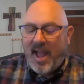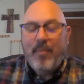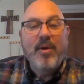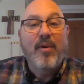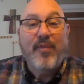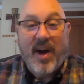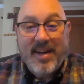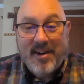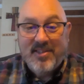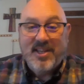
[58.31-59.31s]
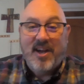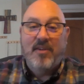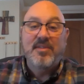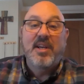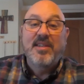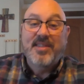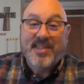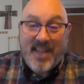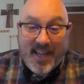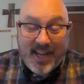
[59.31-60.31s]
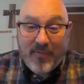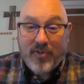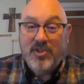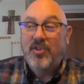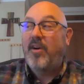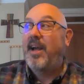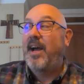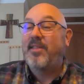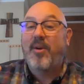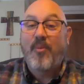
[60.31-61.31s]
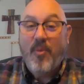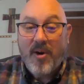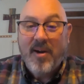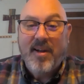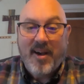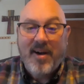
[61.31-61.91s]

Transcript: And we will find ourselves singing for joy at the work